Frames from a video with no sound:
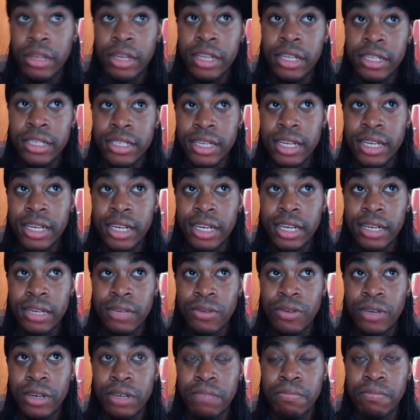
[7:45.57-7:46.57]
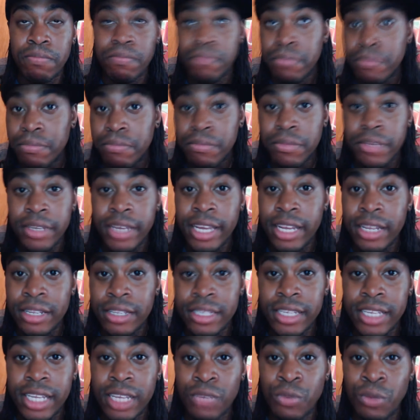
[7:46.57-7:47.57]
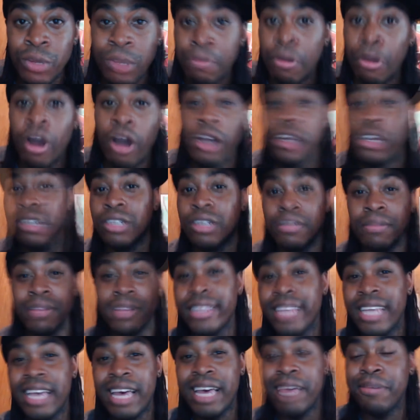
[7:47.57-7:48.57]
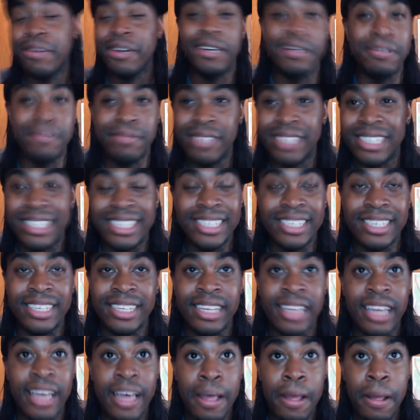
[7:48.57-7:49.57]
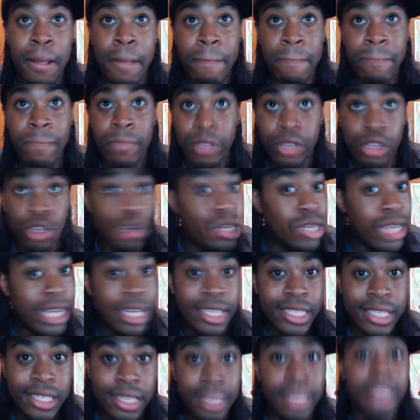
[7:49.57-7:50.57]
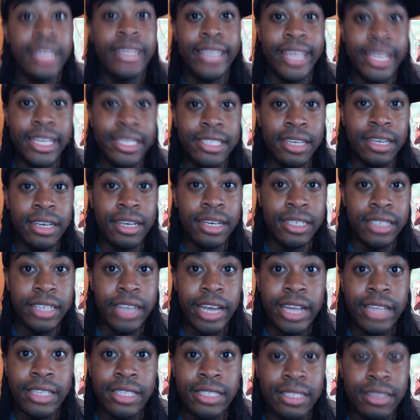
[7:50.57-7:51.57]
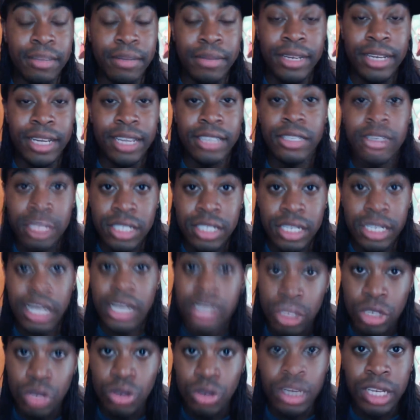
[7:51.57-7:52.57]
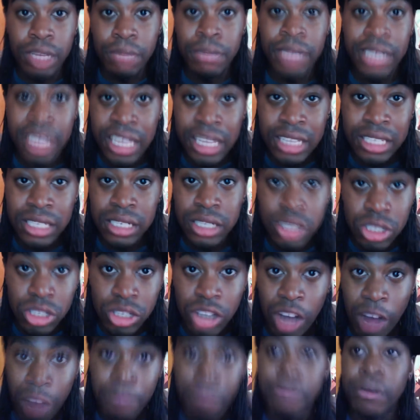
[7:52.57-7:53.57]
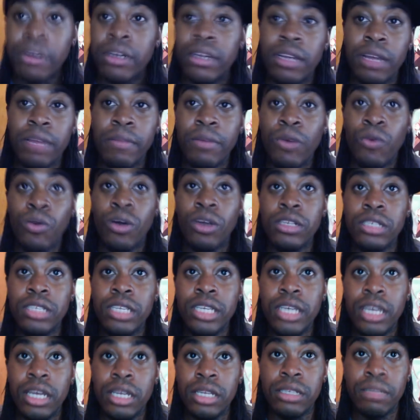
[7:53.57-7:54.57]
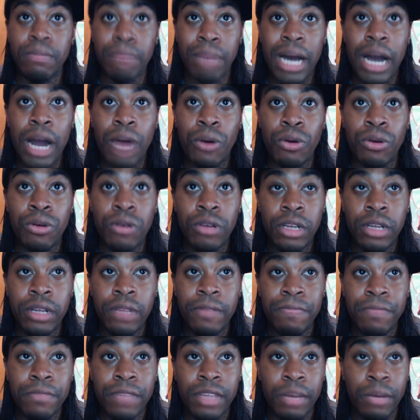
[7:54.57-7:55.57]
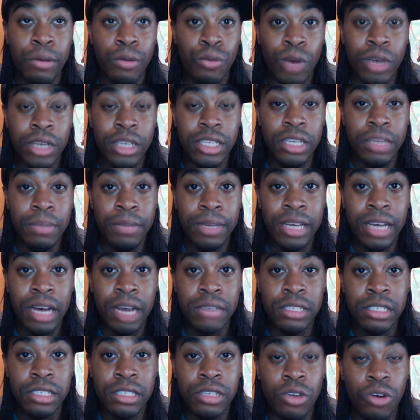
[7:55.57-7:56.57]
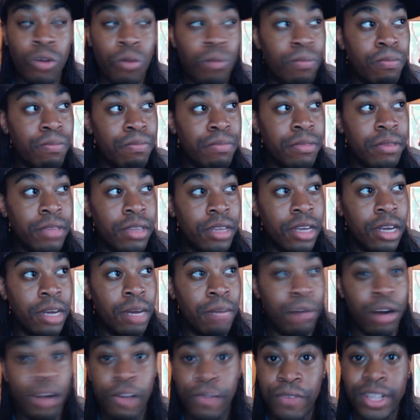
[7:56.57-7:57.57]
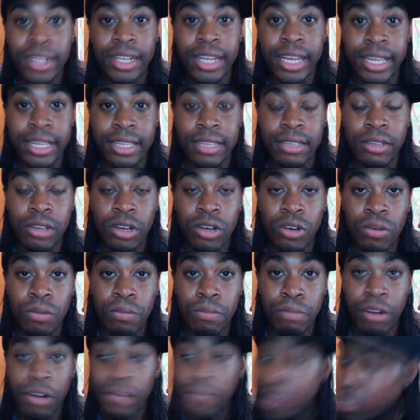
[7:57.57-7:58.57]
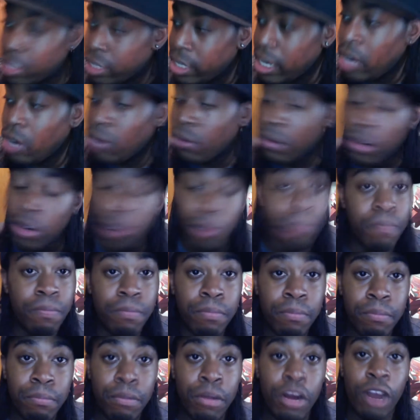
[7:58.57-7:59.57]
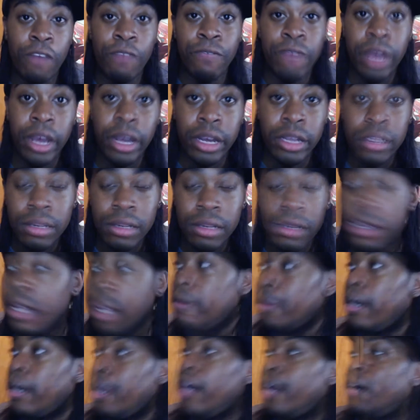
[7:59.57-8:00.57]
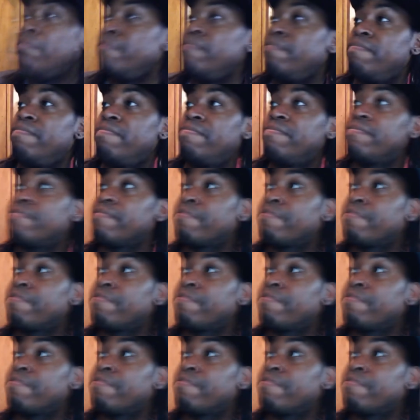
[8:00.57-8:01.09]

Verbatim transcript: and he said uh what he has he has a weak body or something like that. But I was just, so there's there's a good chance. I mean there's a good chance you know he can be easily stopped. But I mean once he gains some power, I mean once he becomes you know. Perfect, like, you know, perfect sale, you know, perfect. Um,